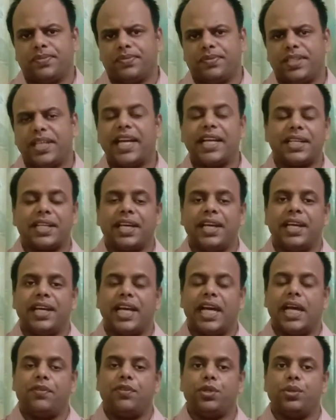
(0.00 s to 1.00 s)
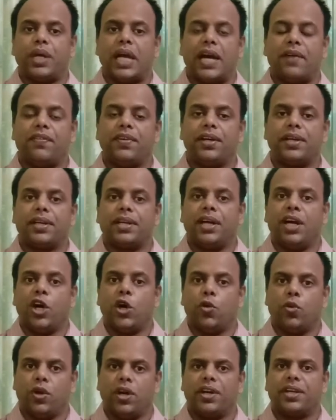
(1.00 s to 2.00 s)
that have you ever
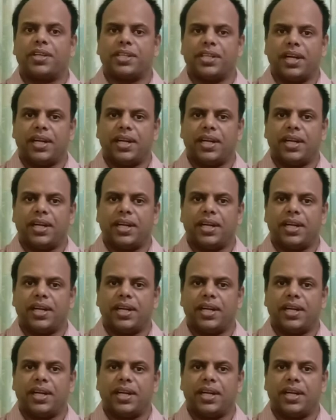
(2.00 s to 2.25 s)
worked